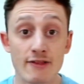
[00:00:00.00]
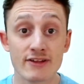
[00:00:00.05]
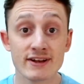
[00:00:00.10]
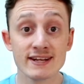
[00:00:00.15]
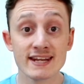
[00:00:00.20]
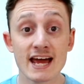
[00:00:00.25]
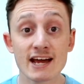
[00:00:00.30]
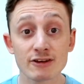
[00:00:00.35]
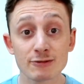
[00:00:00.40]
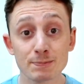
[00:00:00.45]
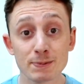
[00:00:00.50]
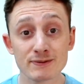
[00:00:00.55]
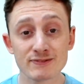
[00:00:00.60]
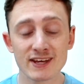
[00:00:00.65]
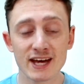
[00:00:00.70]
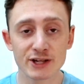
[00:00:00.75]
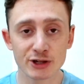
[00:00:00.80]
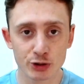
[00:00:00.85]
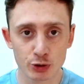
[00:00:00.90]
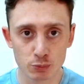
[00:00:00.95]
next
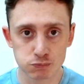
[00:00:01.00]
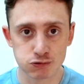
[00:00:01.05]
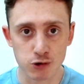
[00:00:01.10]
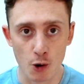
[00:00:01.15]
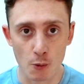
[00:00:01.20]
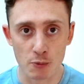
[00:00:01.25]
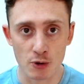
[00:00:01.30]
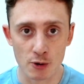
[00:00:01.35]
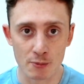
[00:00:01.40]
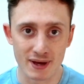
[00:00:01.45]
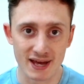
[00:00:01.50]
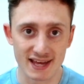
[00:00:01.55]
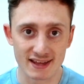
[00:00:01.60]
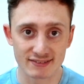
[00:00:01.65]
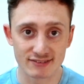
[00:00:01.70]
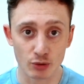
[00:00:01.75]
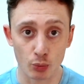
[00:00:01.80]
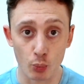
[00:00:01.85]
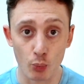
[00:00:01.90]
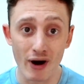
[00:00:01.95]
potential problem is a
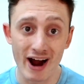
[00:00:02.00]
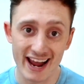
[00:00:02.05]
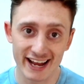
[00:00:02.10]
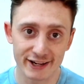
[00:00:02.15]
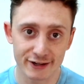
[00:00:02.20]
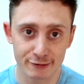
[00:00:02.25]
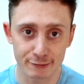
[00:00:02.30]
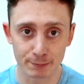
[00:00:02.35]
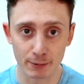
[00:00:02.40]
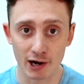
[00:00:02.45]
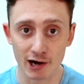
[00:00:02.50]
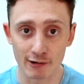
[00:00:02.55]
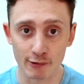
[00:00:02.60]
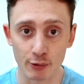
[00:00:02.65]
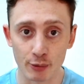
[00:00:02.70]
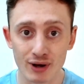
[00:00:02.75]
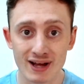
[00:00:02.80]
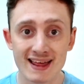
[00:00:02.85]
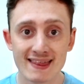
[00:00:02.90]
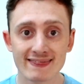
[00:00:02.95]
wage spiral.
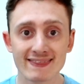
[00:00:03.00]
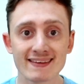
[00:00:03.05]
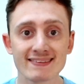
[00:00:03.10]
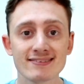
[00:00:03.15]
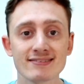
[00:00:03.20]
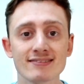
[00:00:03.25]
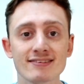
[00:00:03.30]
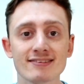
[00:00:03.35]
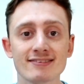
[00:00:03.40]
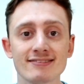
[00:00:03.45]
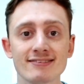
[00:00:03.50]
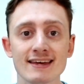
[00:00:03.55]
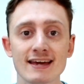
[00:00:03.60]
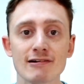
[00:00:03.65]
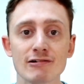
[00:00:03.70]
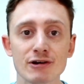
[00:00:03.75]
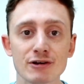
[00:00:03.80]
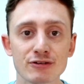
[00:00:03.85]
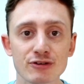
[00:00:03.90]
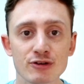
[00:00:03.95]
This is a
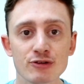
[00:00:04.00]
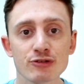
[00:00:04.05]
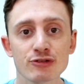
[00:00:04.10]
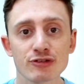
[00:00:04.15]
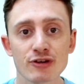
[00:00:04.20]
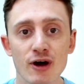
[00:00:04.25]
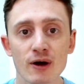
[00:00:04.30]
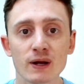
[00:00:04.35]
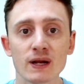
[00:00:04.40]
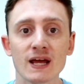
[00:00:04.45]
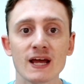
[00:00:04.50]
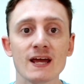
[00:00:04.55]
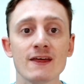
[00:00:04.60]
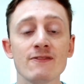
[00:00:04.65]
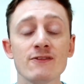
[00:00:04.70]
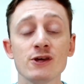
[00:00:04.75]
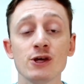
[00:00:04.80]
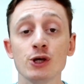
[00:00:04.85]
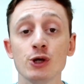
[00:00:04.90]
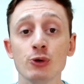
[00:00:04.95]
serious concern in
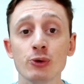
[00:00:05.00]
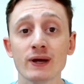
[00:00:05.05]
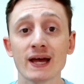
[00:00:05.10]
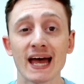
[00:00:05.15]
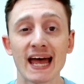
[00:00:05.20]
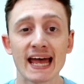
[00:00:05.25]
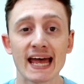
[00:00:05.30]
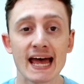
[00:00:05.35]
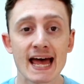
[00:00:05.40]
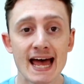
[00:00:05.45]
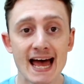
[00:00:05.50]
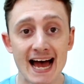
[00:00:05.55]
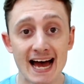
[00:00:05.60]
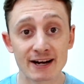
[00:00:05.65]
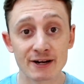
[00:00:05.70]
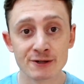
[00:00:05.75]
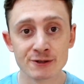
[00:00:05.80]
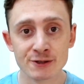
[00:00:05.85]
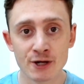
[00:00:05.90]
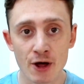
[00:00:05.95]
the UK and
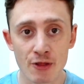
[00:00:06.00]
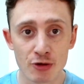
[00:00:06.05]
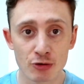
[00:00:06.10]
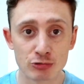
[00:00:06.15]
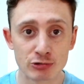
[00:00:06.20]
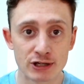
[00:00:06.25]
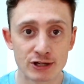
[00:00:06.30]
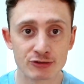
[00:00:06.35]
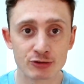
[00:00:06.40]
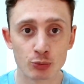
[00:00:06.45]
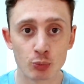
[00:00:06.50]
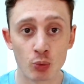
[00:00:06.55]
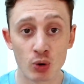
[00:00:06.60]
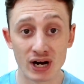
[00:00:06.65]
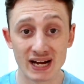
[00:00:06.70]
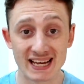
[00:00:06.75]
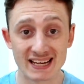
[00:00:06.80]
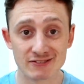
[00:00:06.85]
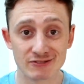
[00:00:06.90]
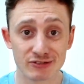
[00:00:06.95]
another reason why
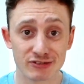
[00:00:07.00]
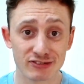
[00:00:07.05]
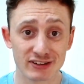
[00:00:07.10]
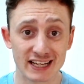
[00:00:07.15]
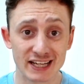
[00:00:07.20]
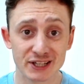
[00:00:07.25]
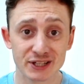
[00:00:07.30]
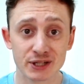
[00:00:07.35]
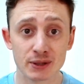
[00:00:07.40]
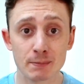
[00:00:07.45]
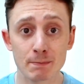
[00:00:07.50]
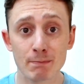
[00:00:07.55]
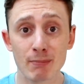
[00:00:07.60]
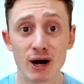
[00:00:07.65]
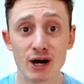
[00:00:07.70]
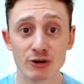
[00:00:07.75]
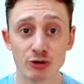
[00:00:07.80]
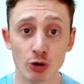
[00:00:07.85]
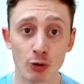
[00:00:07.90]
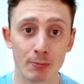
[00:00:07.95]
inflation might
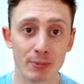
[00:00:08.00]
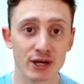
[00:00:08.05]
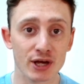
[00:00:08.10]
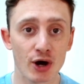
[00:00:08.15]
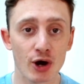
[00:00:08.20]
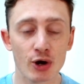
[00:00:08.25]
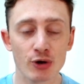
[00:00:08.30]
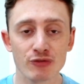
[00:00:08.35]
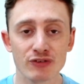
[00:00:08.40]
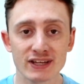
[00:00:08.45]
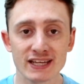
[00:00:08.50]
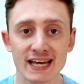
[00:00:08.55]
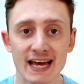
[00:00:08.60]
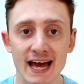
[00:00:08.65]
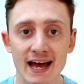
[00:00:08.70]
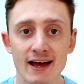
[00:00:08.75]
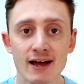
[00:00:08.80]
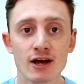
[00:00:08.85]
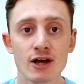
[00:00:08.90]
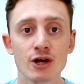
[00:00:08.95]
not be over yet.
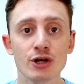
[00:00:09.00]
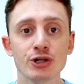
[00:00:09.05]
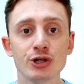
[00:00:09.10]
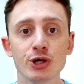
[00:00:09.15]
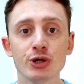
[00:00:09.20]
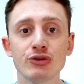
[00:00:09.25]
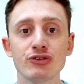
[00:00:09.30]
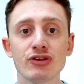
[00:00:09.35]
Due to